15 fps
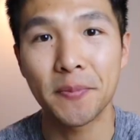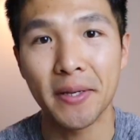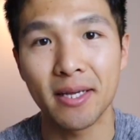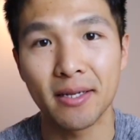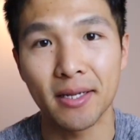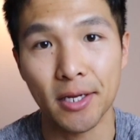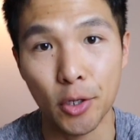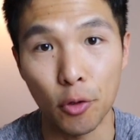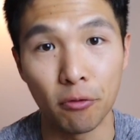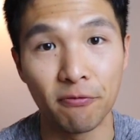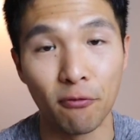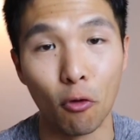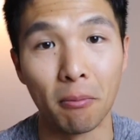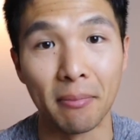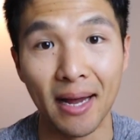been a good
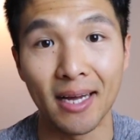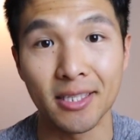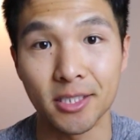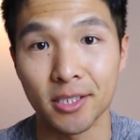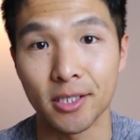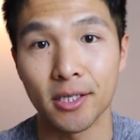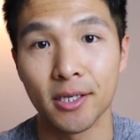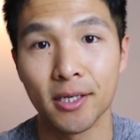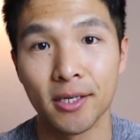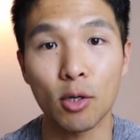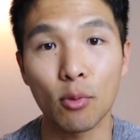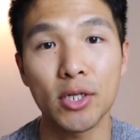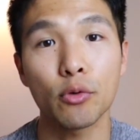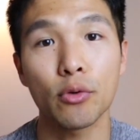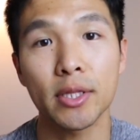form Nazi. Like
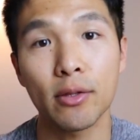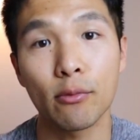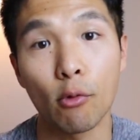when doing the